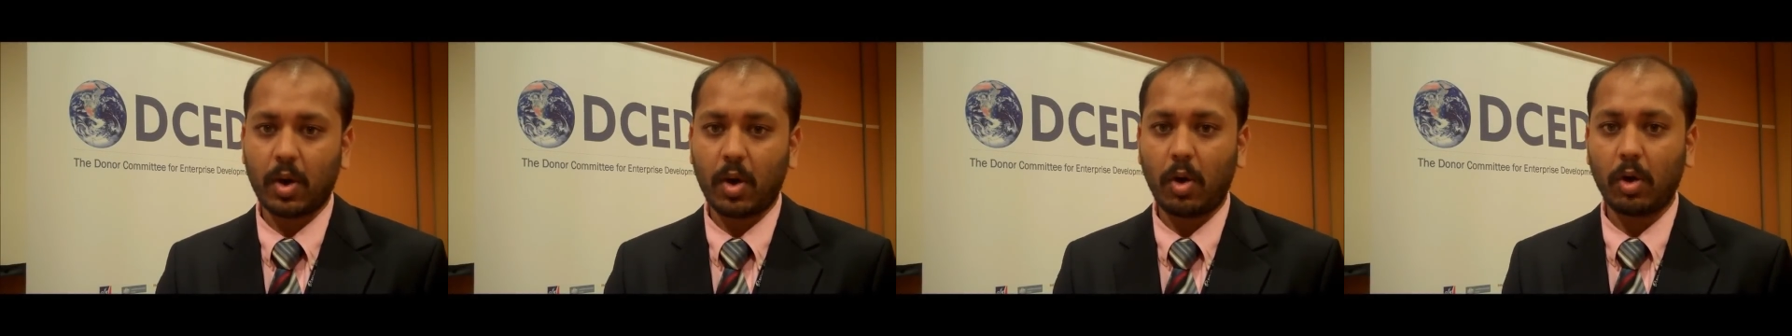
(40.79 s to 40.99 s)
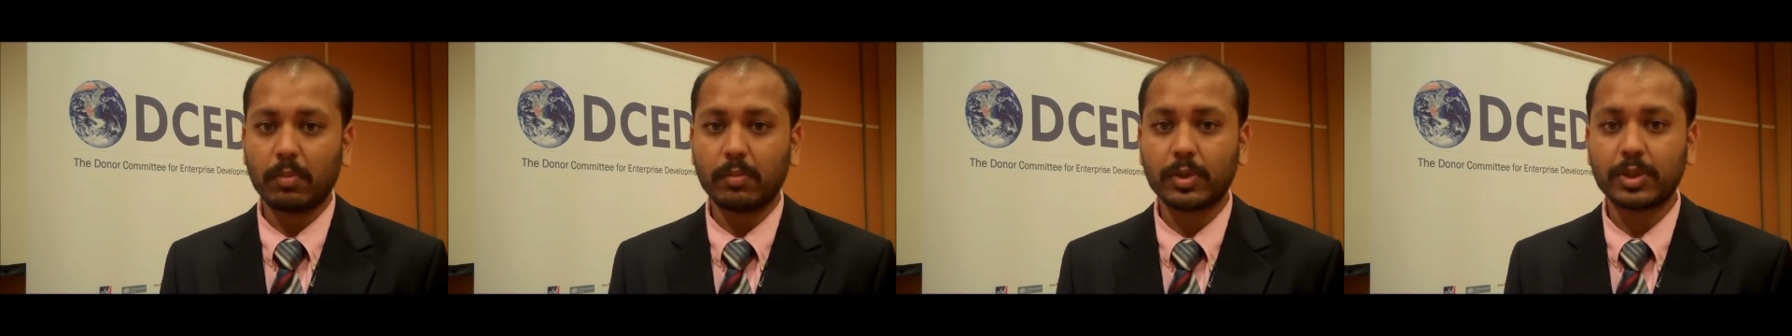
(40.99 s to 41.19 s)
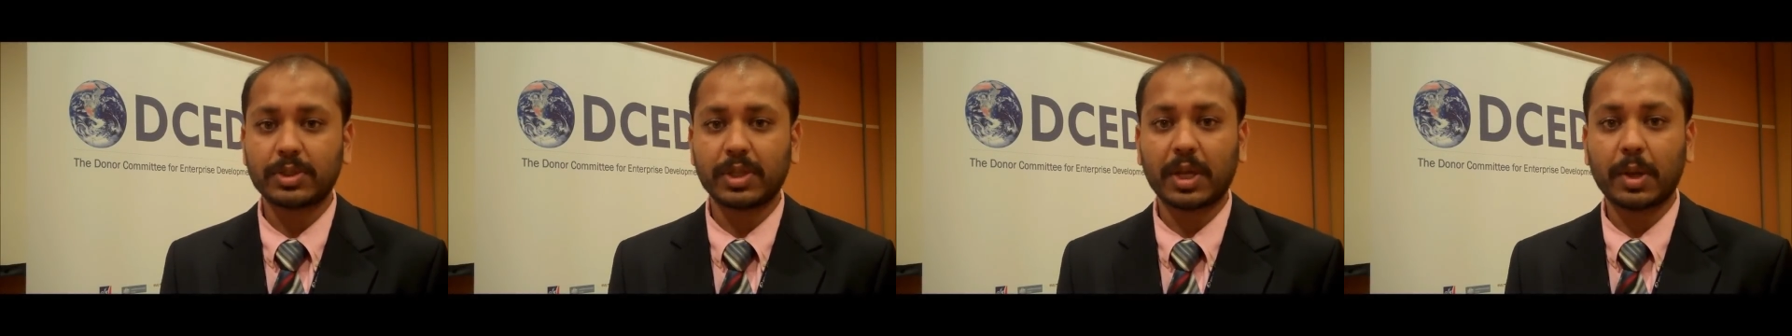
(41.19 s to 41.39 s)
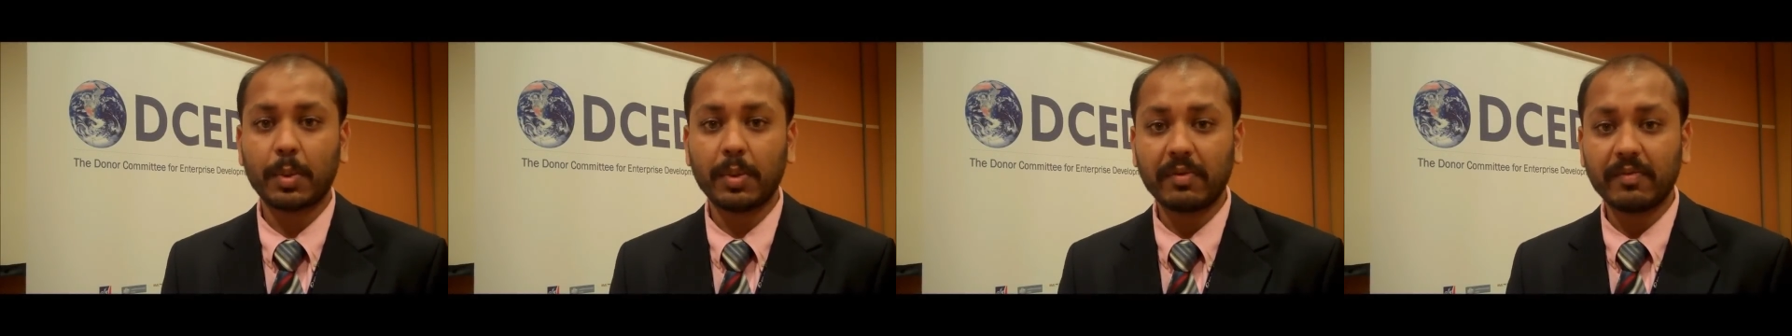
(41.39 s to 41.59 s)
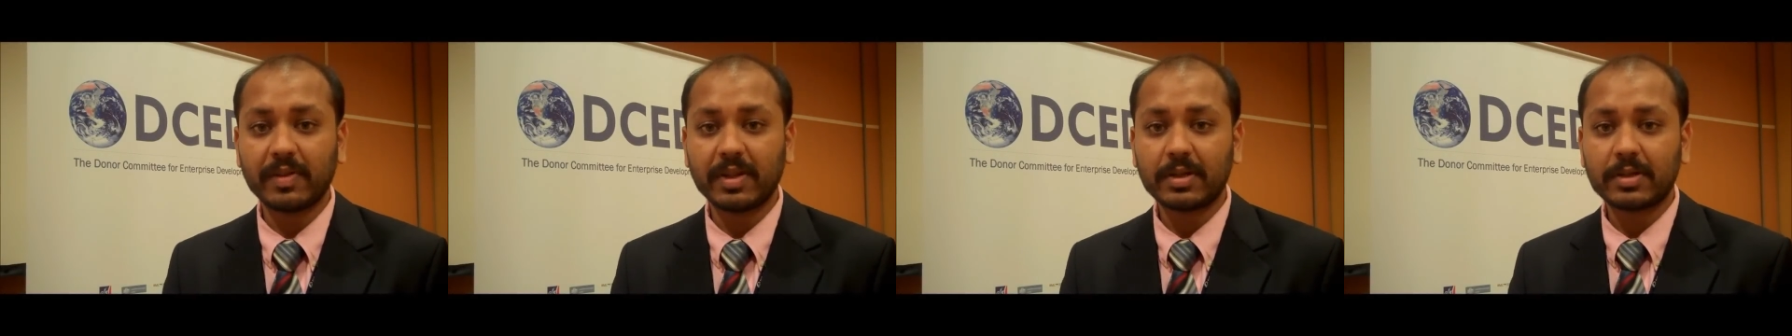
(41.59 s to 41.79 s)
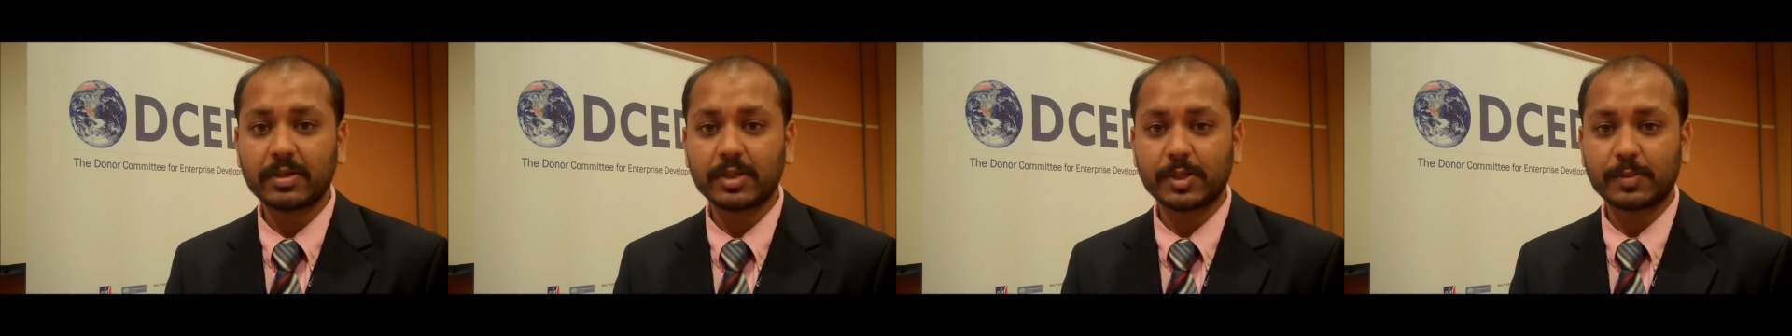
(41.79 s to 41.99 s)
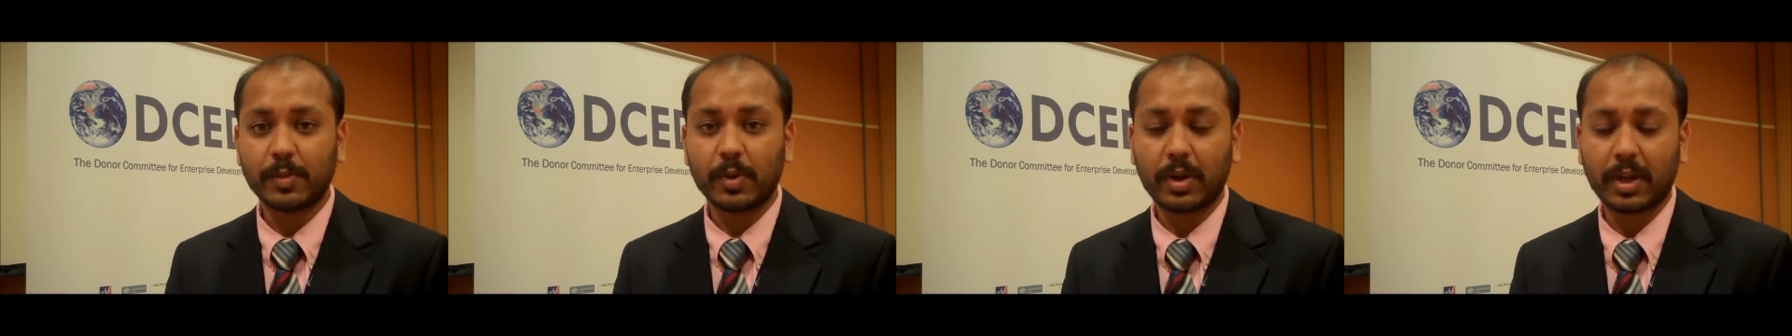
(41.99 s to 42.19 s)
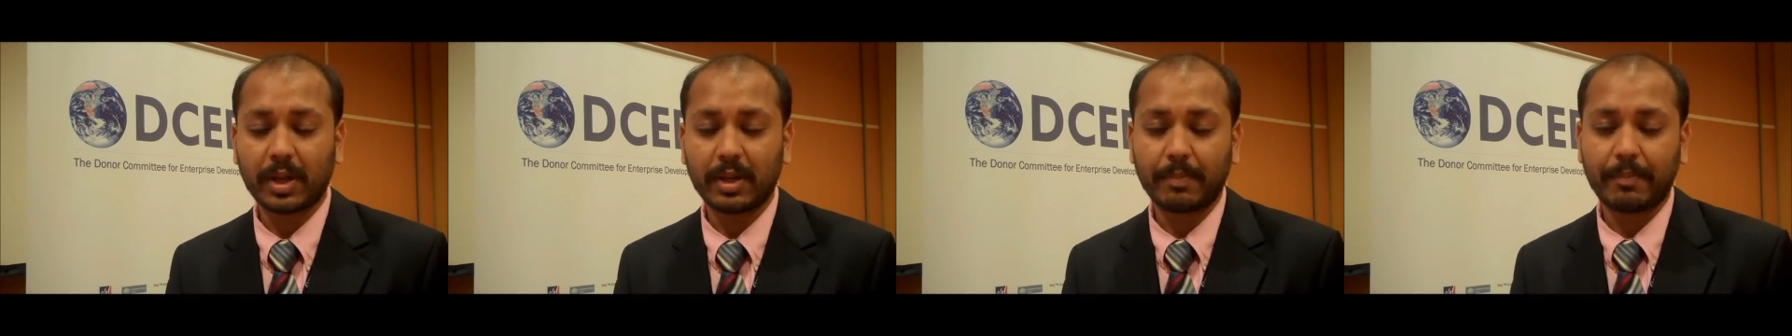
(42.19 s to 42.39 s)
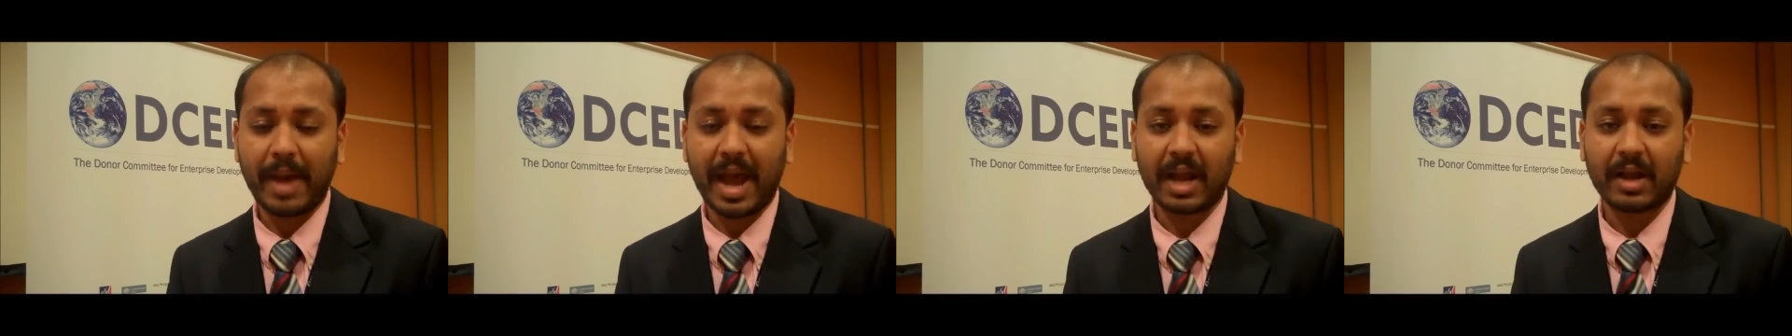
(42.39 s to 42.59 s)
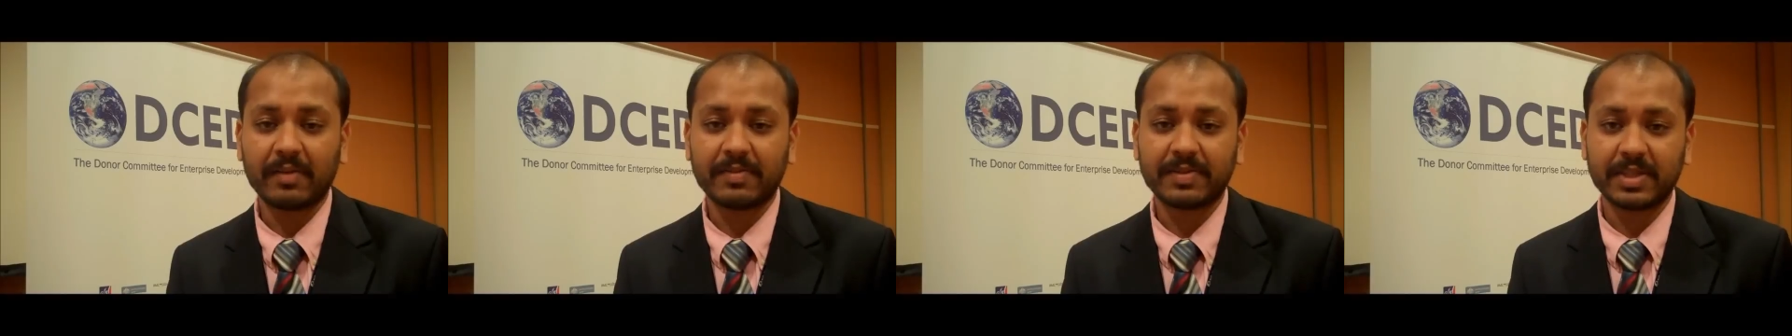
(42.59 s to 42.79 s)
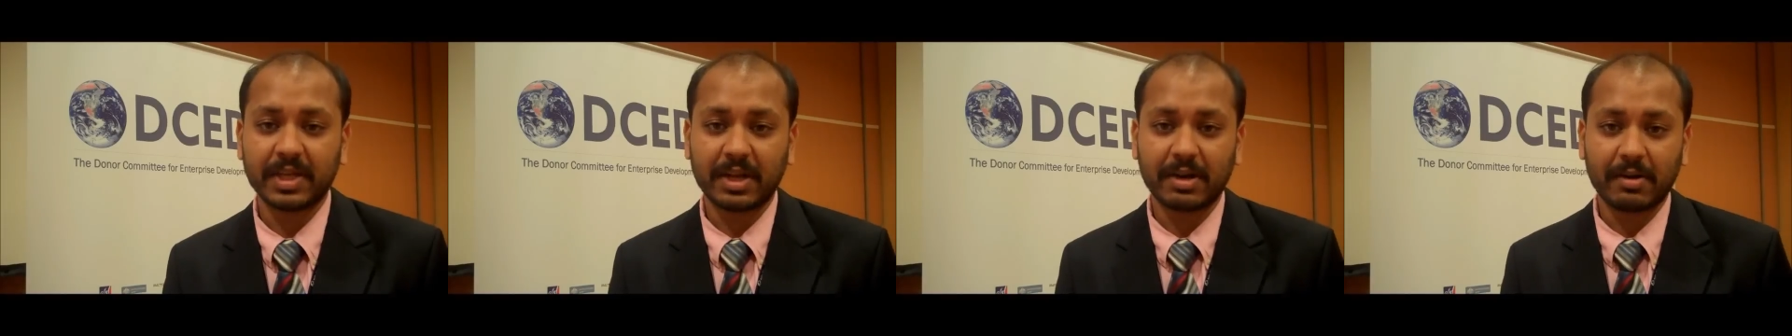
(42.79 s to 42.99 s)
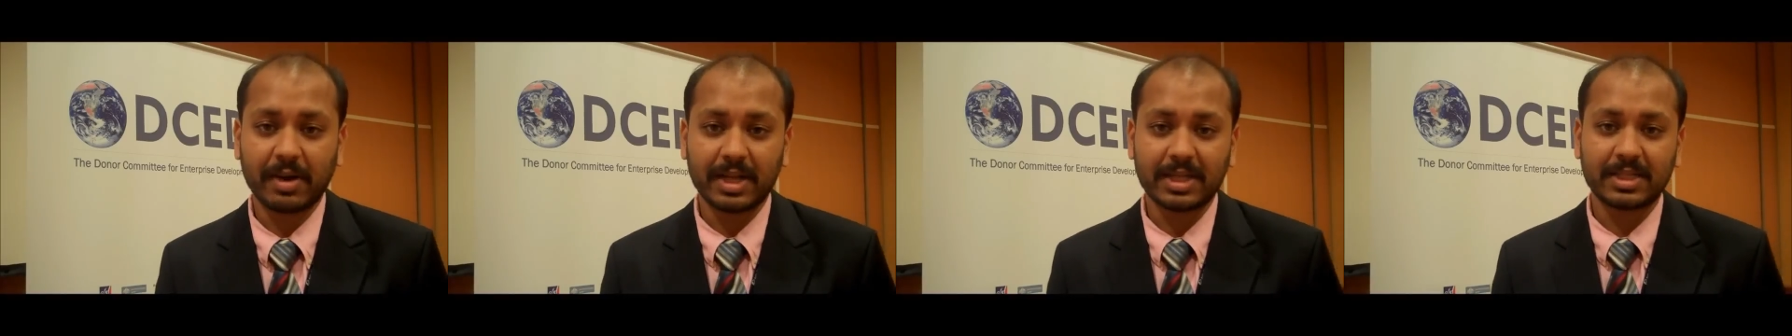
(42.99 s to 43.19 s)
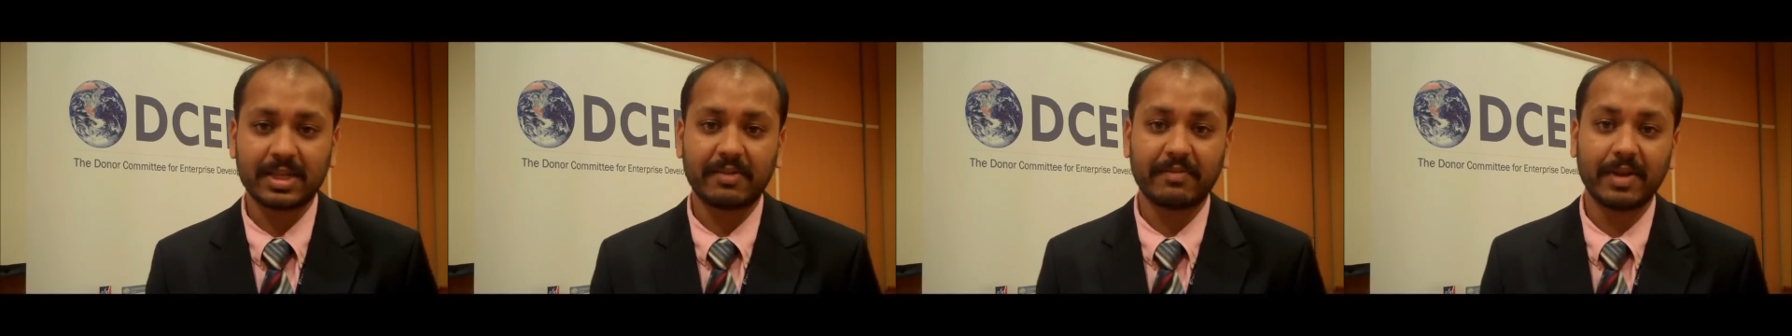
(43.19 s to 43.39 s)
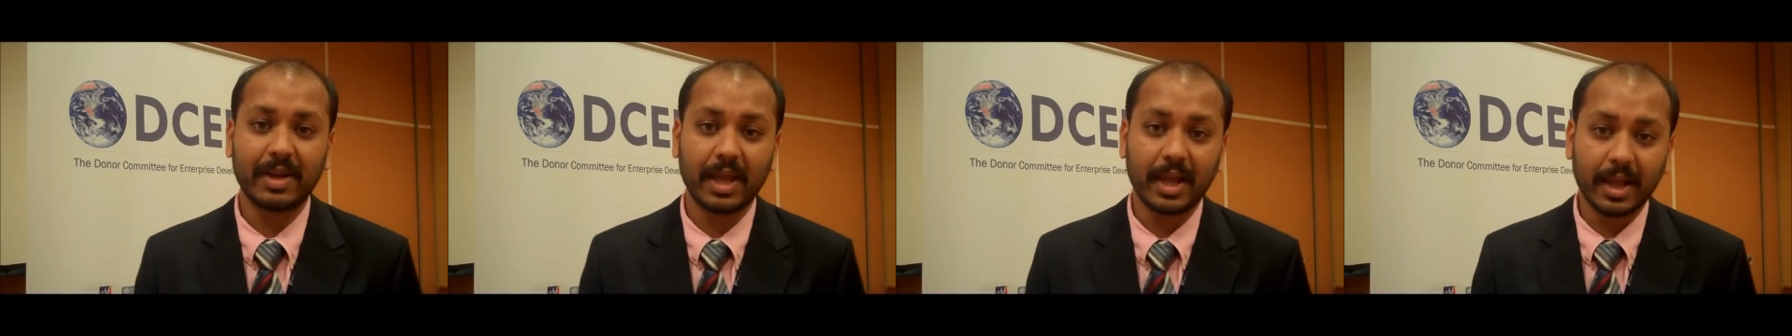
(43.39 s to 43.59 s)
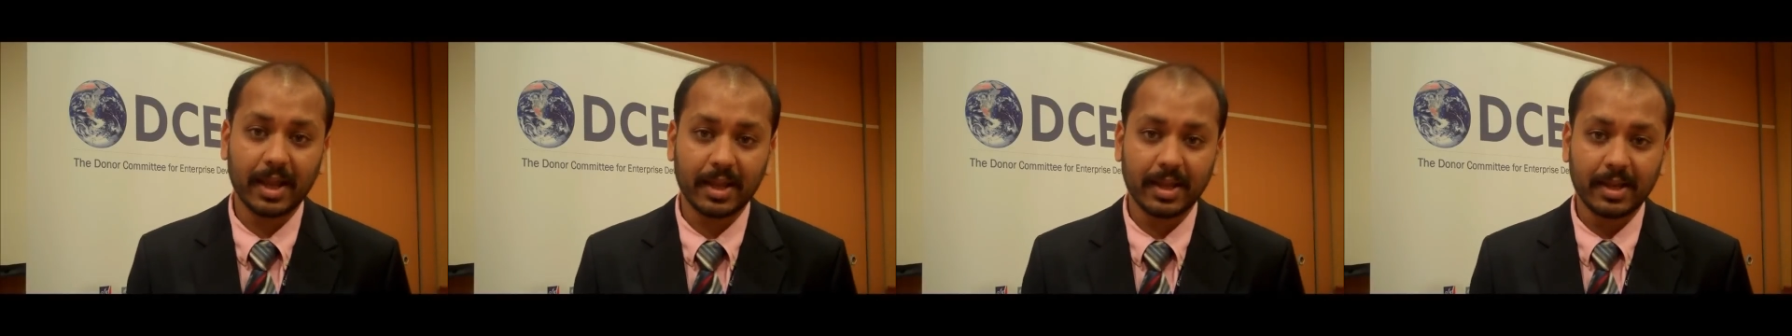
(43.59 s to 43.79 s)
almost equivalent to smoking a pack of cigarettes every day.